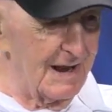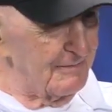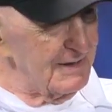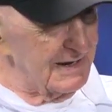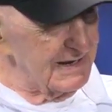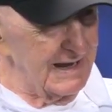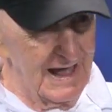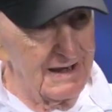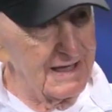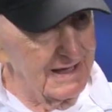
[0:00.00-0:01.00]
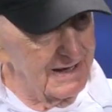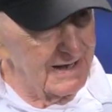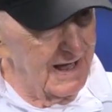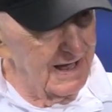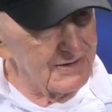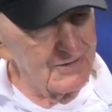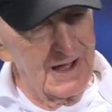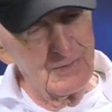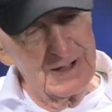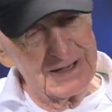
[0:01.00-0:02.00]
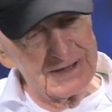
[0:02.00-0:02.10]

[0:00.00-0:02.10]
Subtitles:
I'm going to get out of here. So I went